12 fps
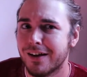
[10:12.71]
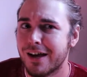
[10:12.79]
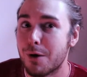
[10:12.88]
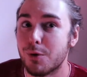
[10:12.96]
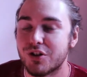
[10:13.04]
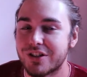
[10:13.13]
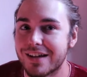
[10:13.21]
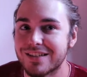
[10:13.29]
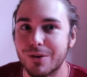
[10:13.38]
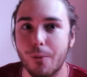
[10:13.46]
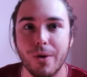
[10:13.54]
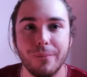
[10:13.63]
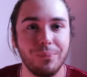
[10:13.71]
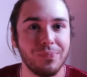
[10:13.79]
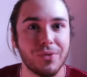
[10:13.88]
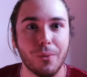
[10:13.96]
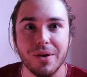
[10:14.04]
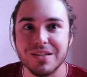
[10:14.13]
It was just
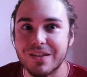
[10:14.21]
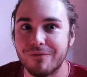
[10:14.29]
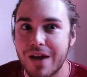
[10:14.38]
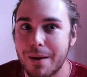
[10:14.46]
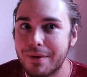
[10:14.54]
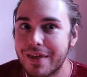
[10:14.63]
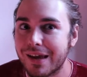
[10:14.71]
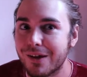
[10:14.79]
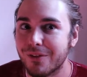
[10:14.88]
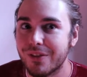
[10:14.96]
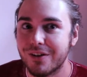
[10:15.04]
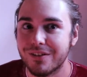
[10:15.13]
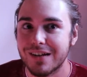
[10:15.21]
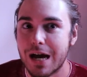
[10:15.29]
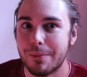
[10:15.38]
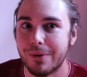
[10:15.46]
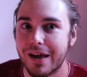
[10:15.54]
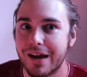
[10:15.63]
the Wilson family that killed their
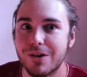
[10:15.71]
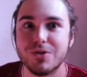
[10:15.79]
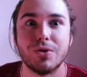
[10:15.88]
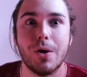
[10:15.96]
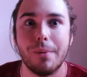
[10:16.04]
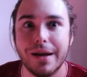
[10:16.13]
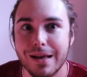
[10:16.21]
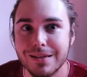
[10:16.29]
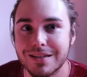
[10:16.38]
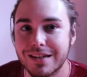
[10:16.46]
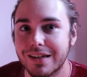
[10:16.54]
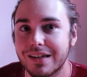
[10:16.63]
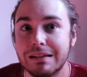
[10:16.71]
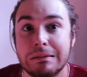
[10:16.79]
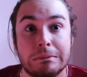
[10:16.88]
doppelgangers. Nobody else did.